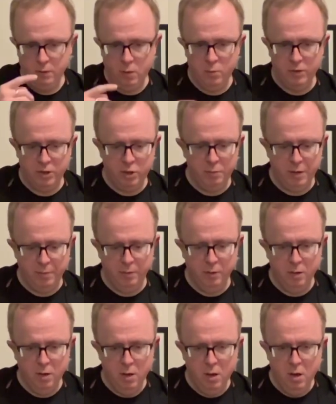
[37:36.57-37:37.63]
with 2 people,
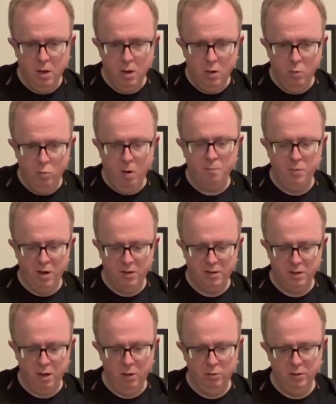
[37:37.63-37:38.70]
one person
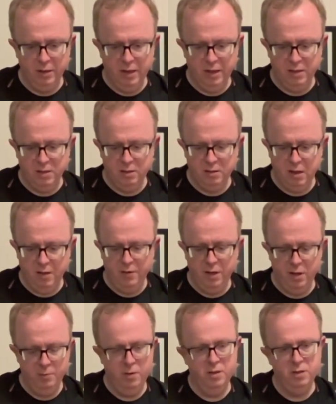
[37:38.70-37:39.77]
holding it and the
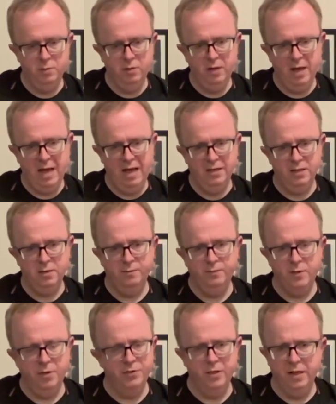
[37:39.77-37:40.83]
other person with their hands
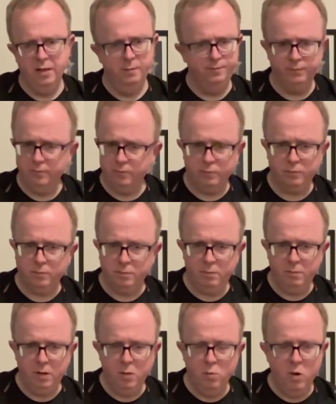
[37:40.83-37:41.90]
underneath,
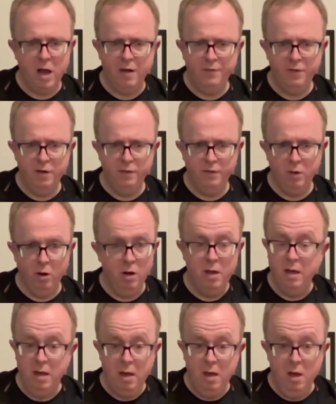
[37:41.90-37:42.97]
whatever you've got.
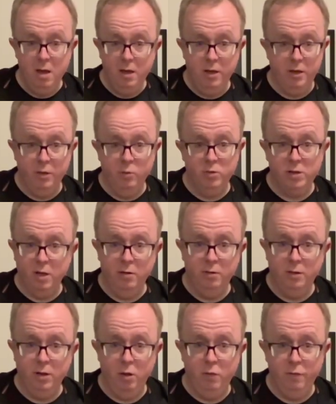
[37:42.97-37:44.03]
You can also
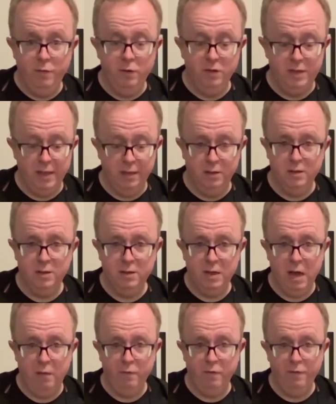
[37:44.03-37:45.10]
go full tilt,
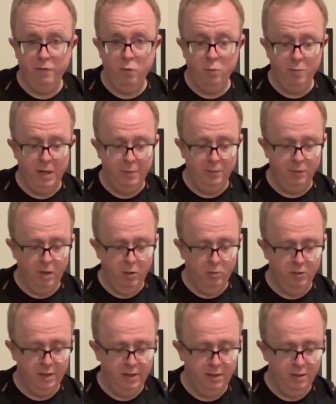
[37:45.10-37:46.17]
have 4 people
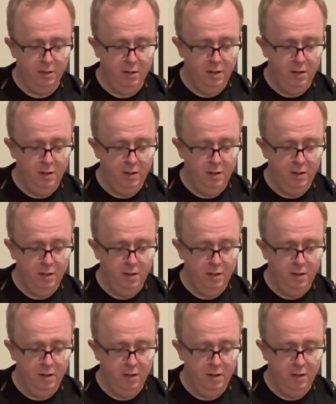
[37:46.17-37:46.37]
holding,